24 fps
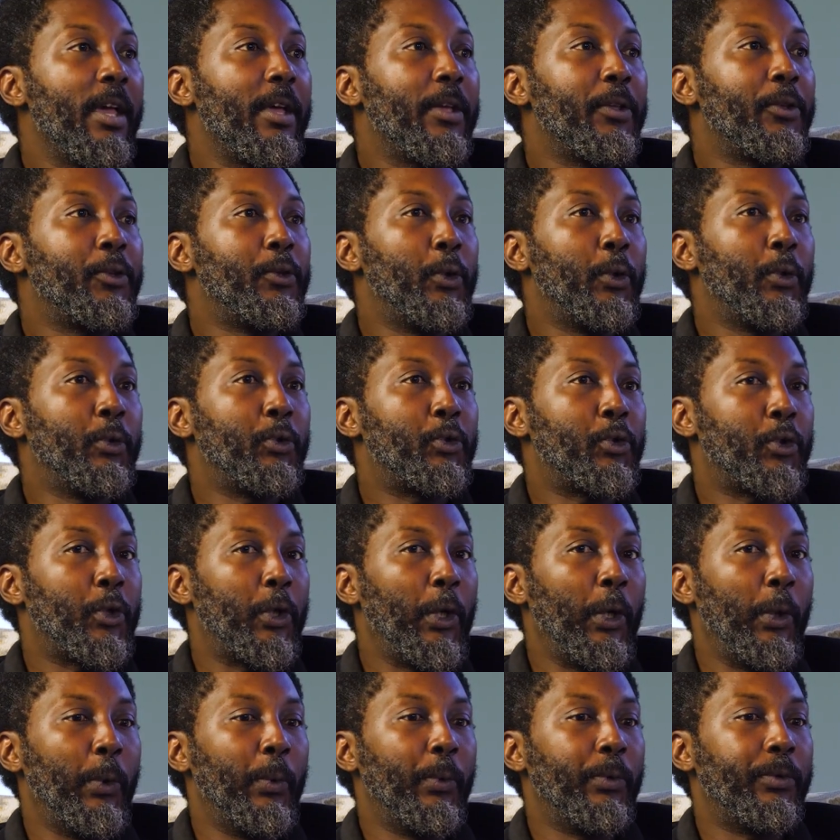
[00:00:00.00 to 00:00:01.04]
You
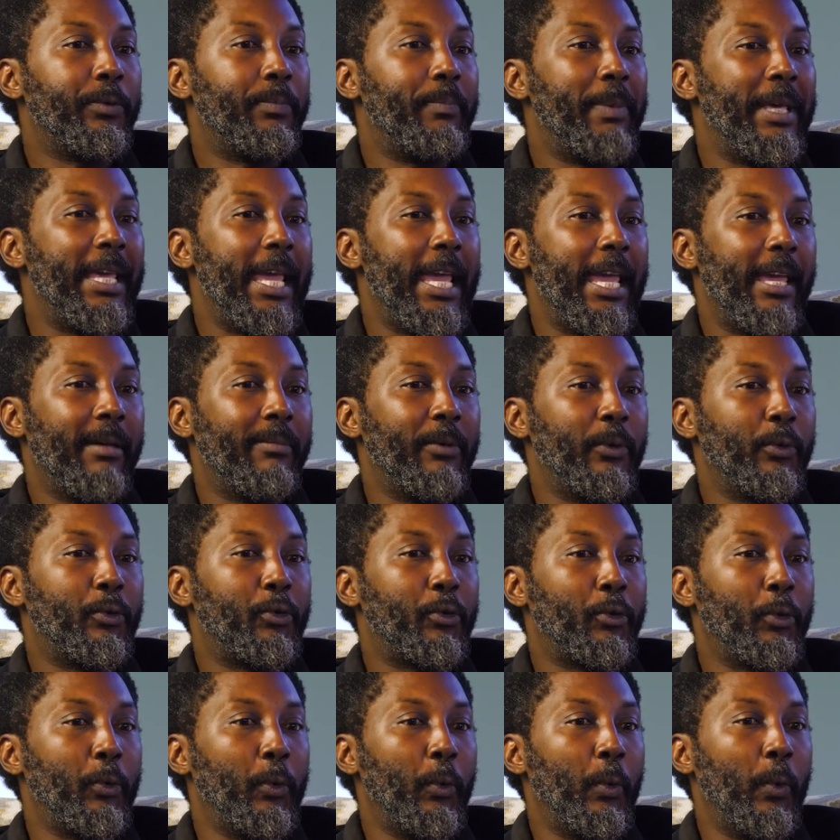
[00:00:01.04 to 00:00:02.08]
should be able
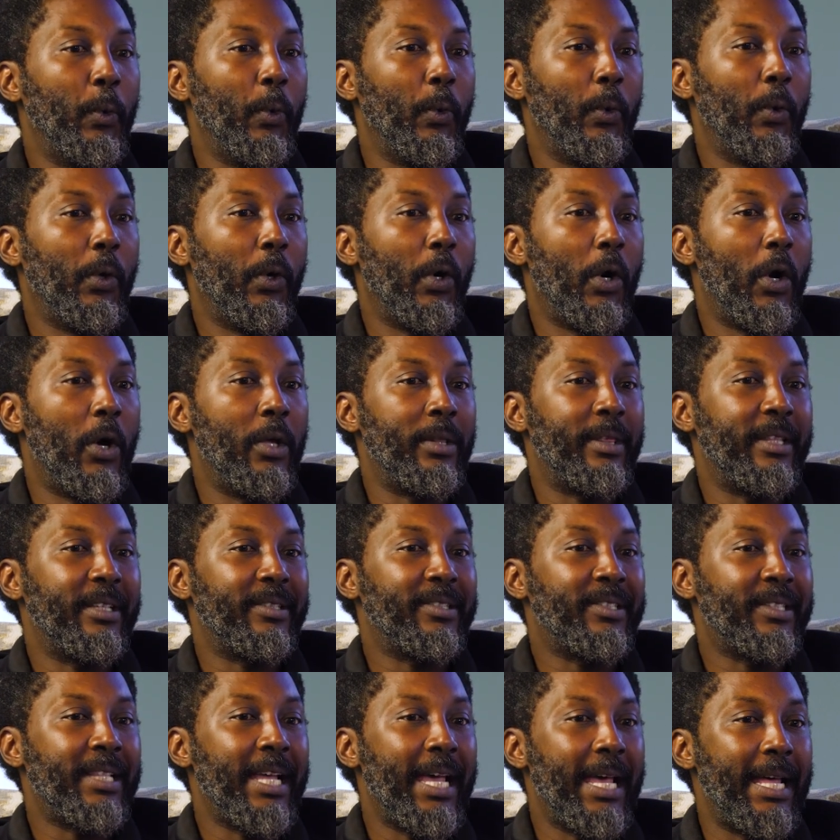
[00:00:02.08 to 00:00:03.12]
to
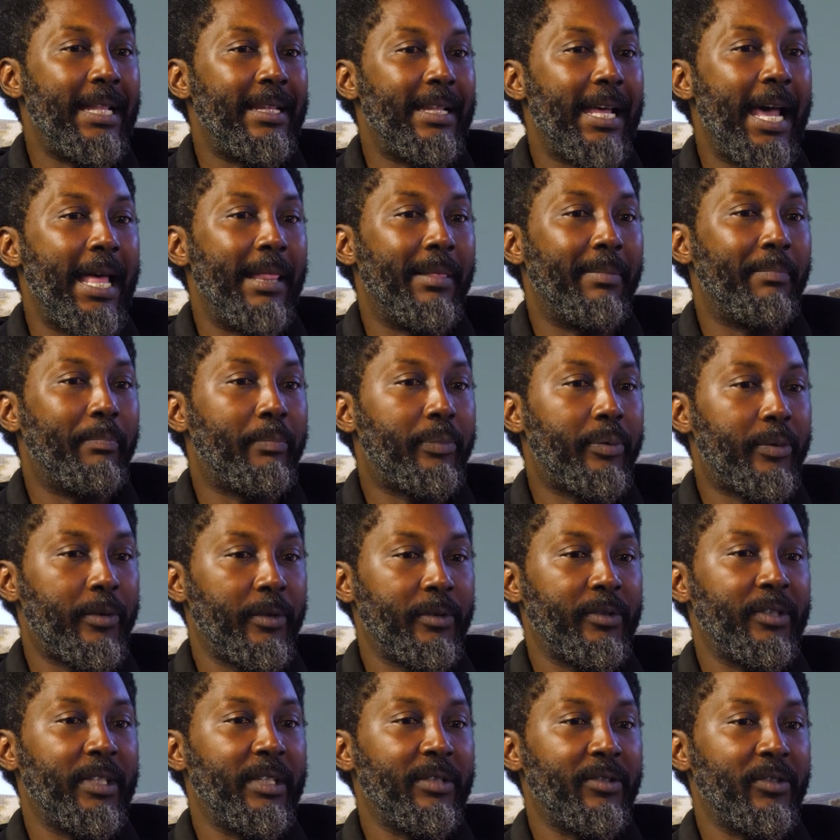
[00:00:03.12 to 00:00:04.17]
understand and
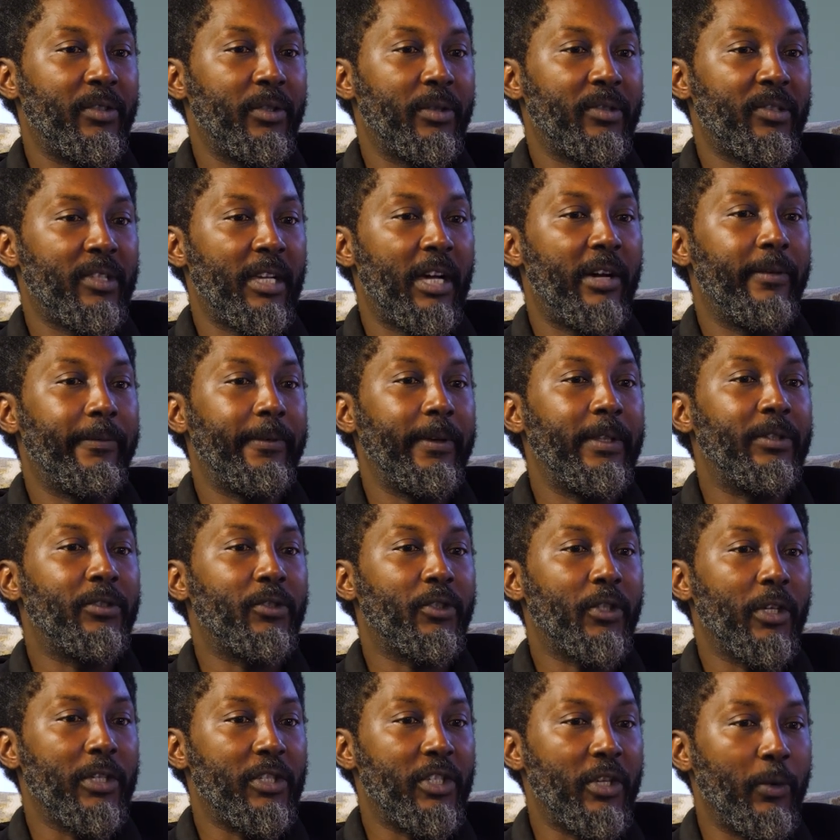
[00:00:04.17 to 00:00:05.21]
process yourself in
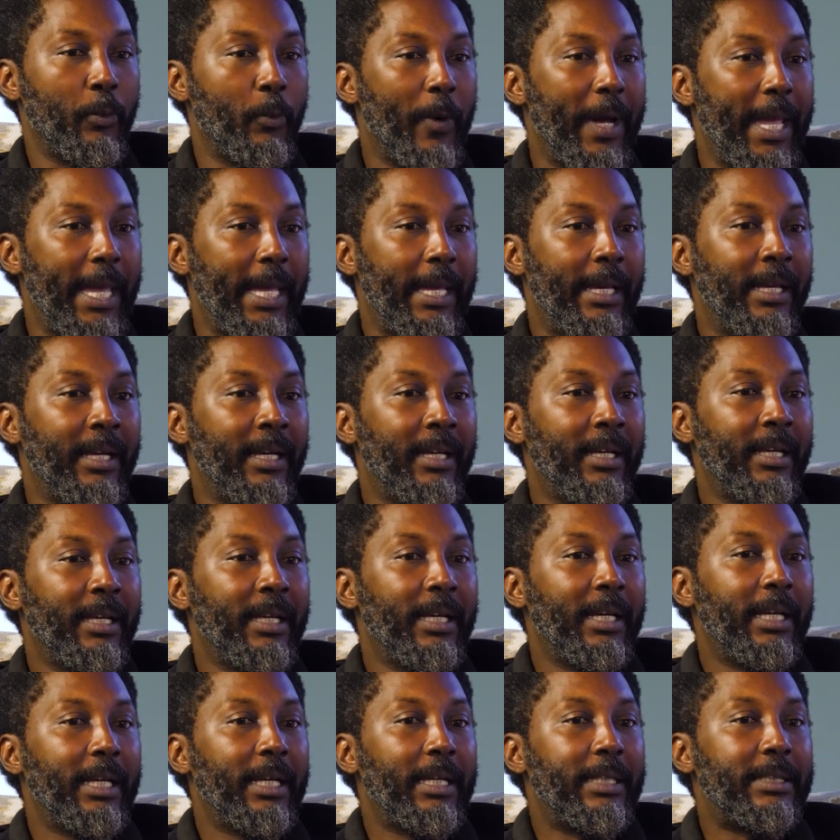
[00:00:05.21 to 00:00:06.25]
such a way
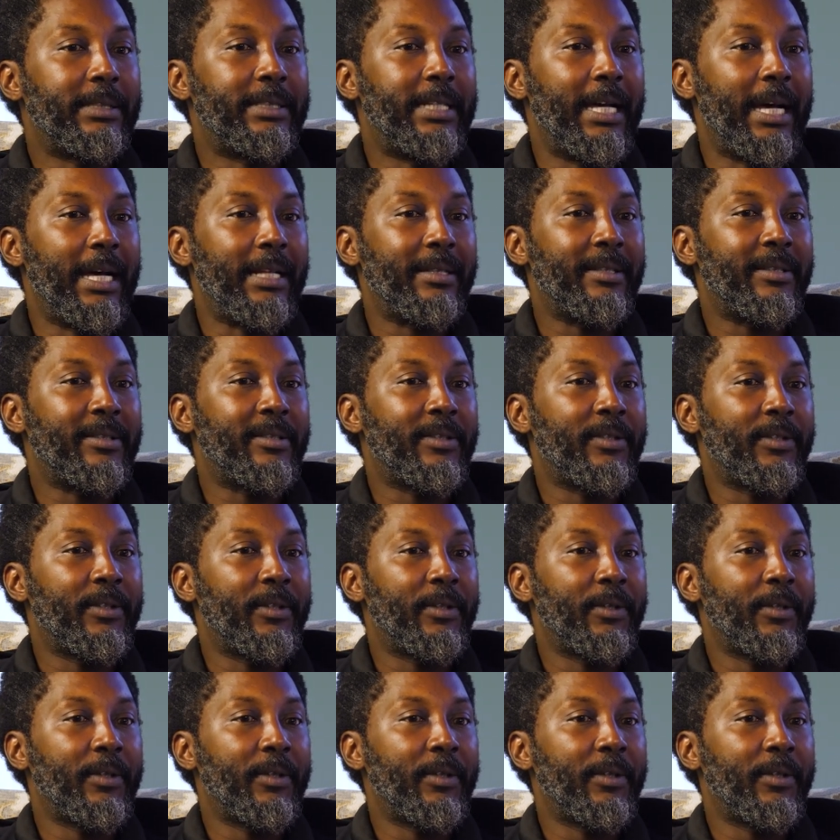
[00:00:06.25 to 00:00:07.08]
that